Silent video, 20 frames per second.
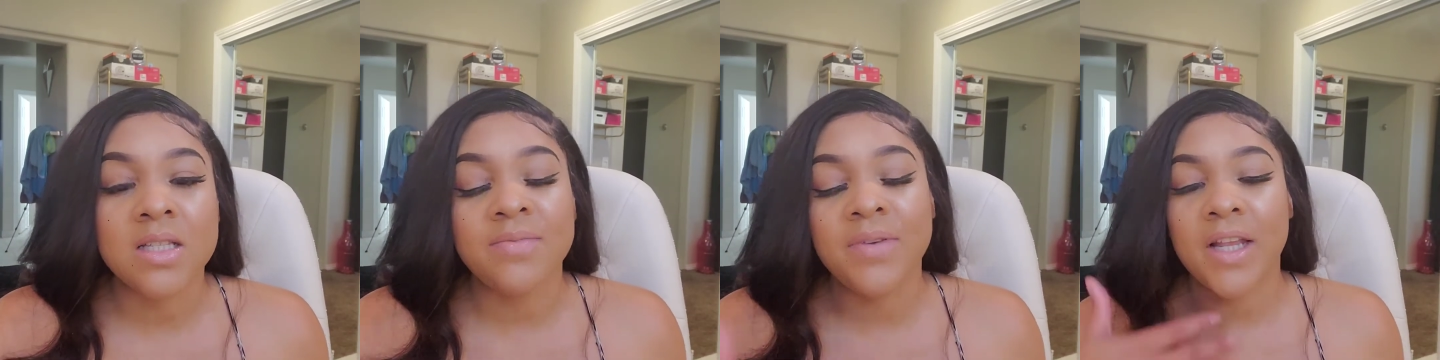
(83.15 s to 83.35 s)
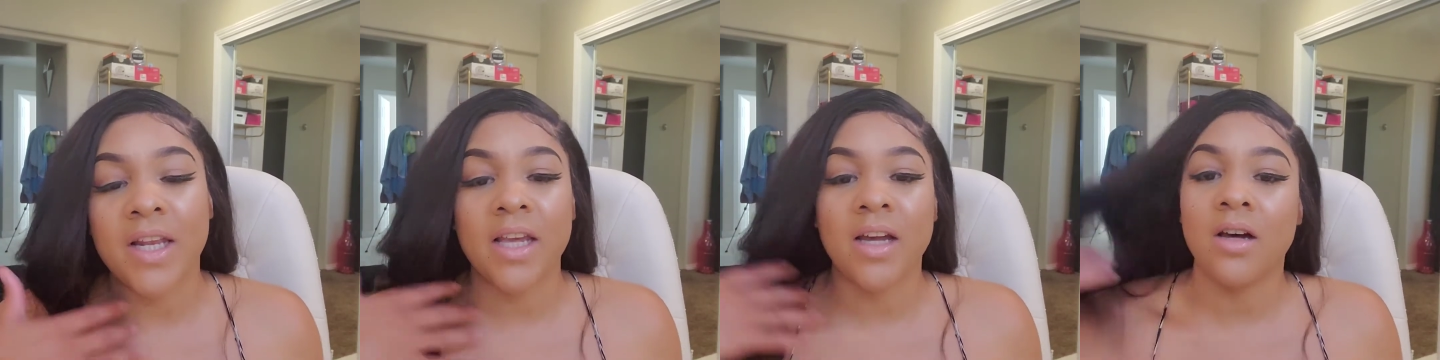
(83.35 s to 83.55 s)

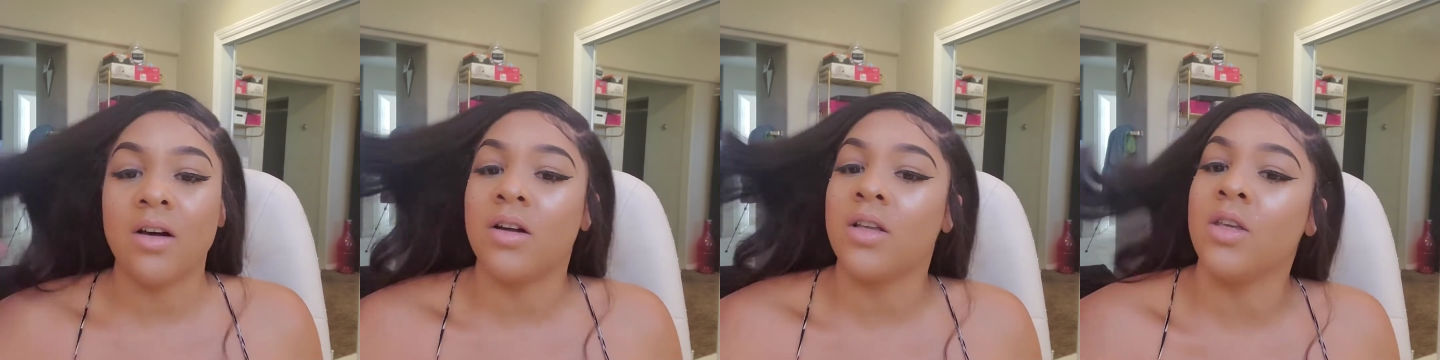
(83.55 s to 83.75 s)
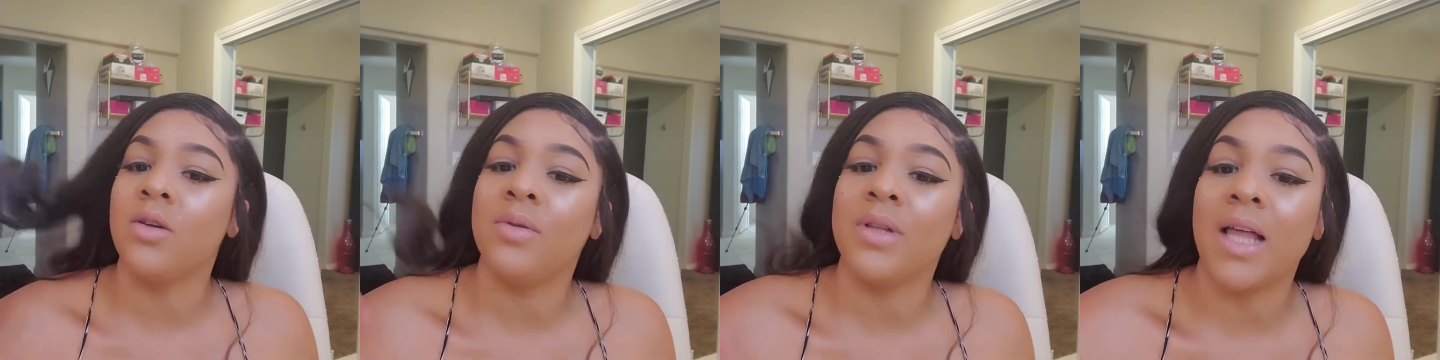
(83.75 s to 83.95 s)
video
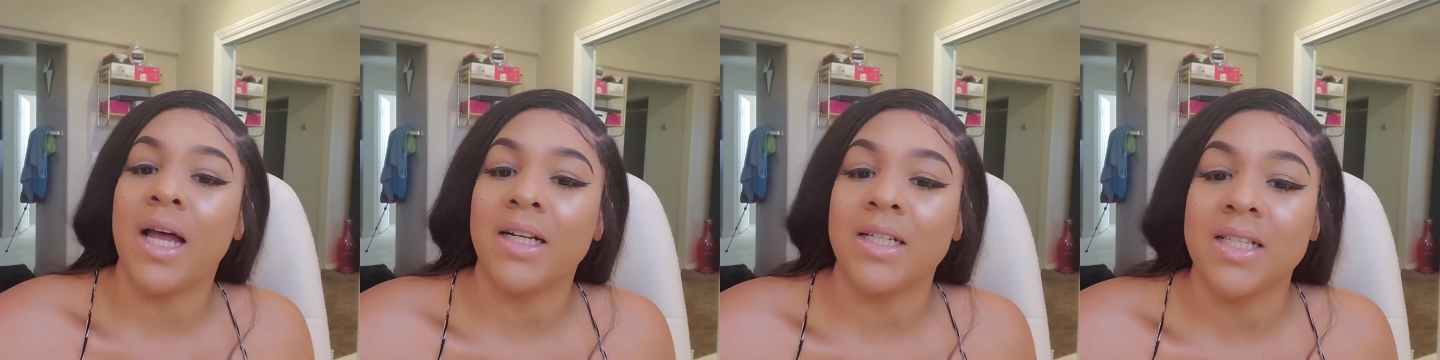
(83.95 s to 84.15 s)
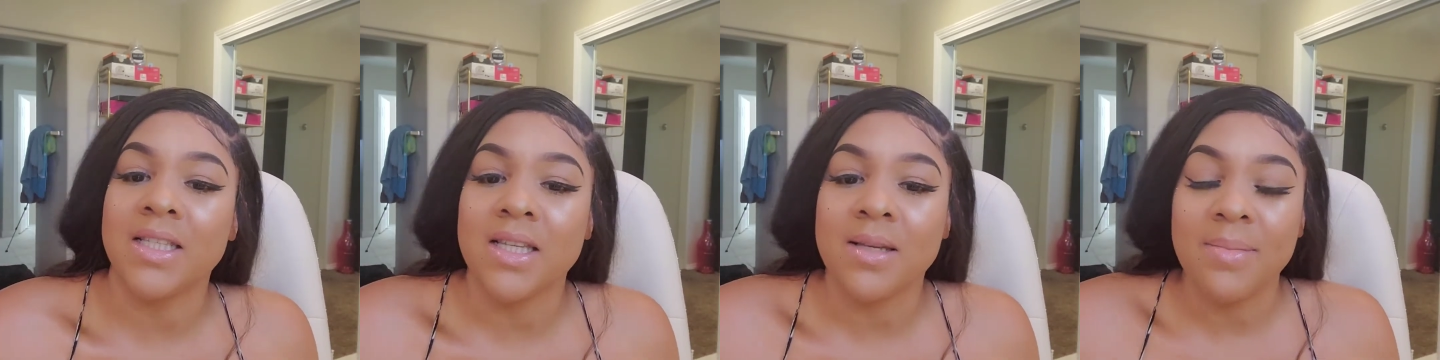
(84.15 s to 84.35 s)
and you would like
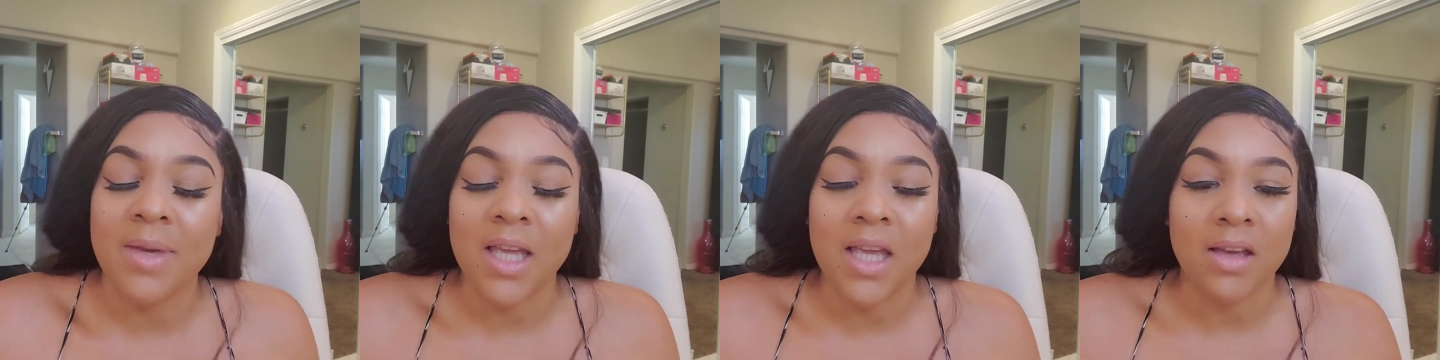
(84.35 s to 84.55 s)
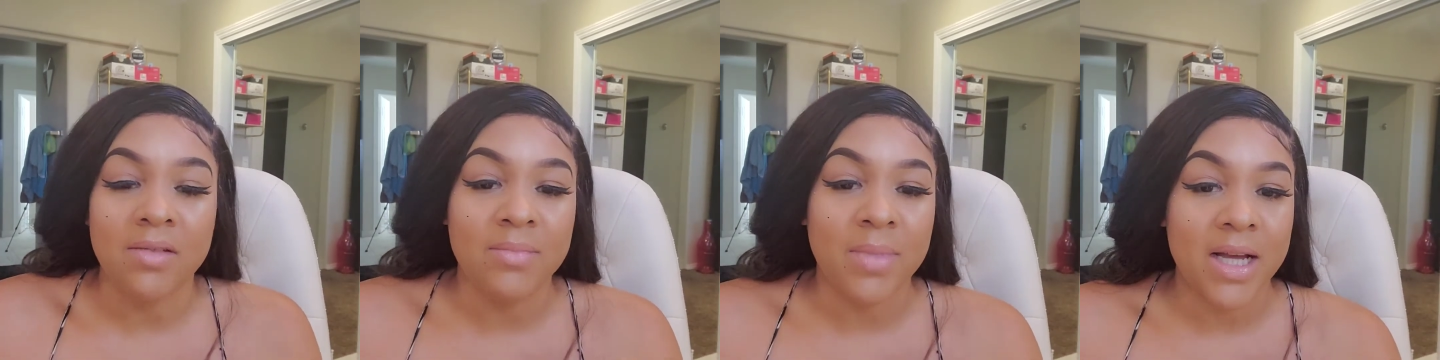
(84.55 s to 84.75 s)
to see me
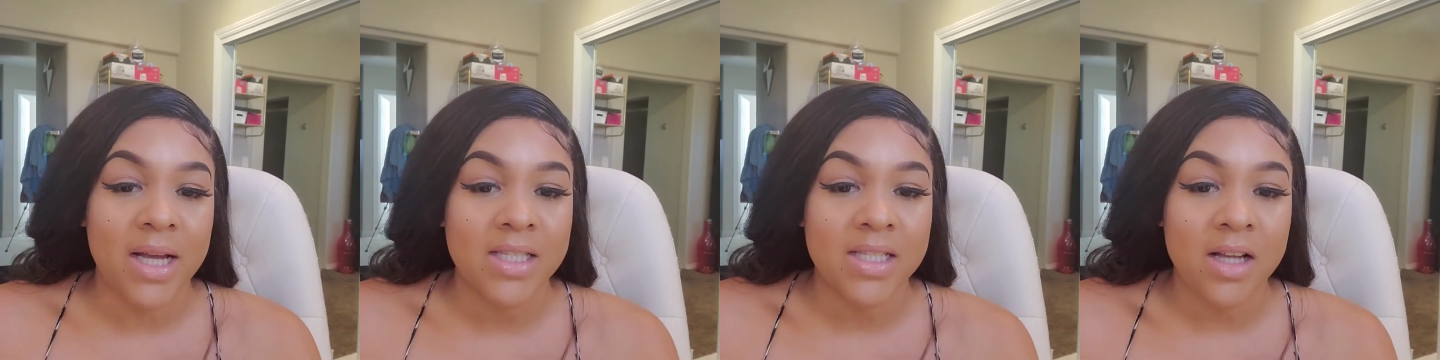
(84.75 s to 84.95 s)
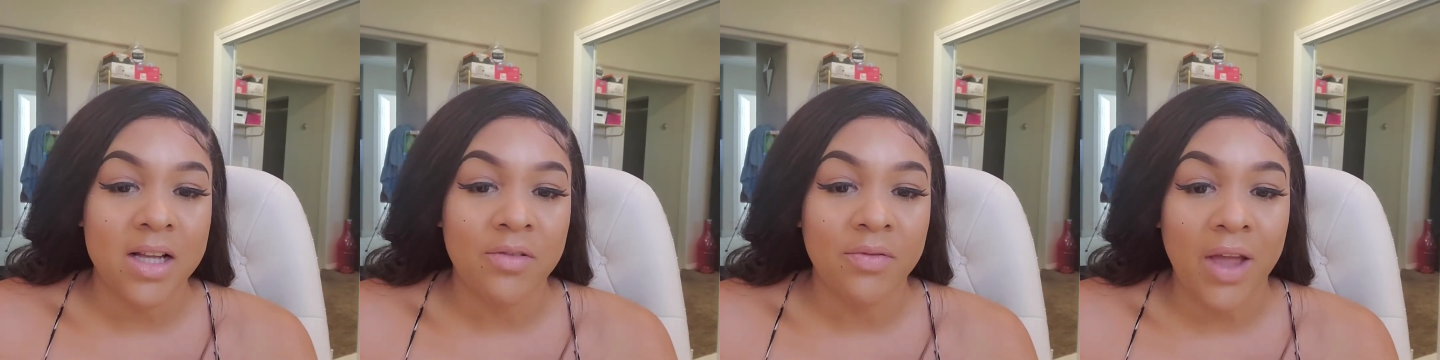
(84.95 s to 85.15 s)
give
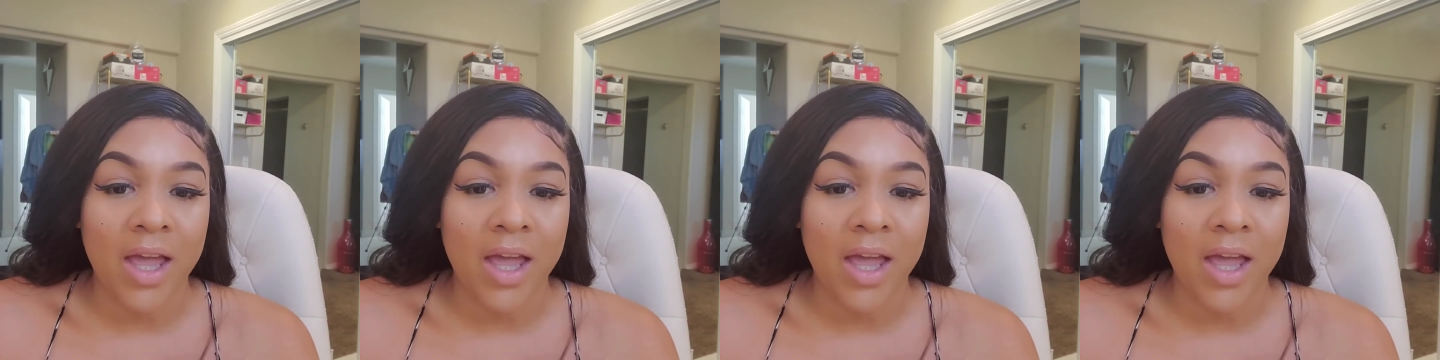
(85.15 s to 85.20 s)
myself